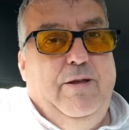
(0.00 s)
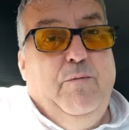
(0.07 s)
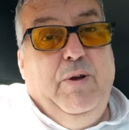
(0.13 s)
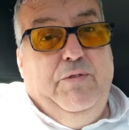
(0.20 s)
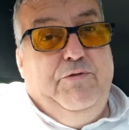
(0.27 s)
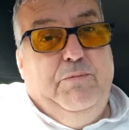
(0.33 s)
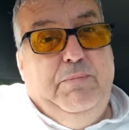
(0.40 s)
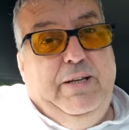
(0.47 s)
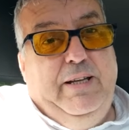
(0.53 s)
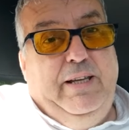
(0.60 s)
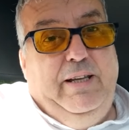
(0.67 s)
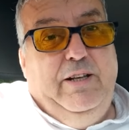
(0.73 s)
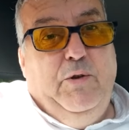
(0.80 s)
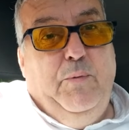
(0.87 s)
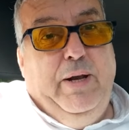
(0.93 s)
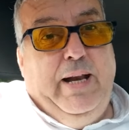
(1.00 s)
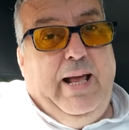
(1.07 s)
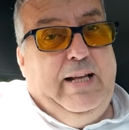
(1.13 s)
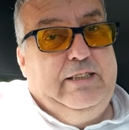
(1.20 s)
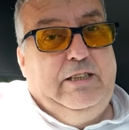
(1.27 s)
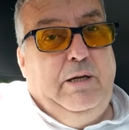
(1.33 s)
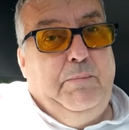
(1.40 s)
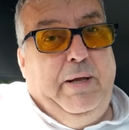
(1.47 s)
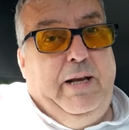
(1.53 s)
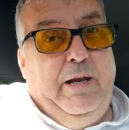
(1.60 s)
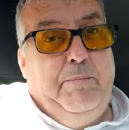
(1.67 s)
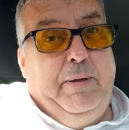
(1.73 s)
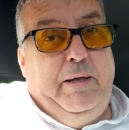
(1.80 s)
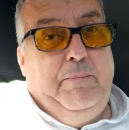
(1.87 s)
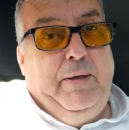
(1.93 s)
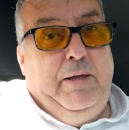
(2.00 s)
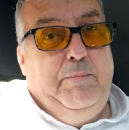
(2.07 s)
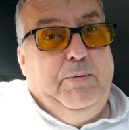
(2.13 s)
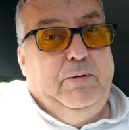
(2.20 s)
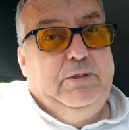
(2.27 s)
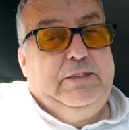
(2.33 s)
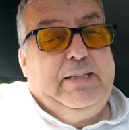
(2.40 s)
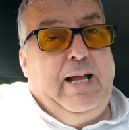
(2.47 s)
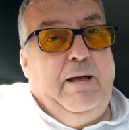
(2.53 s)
Well, for me, the winner has to be the BP Pulse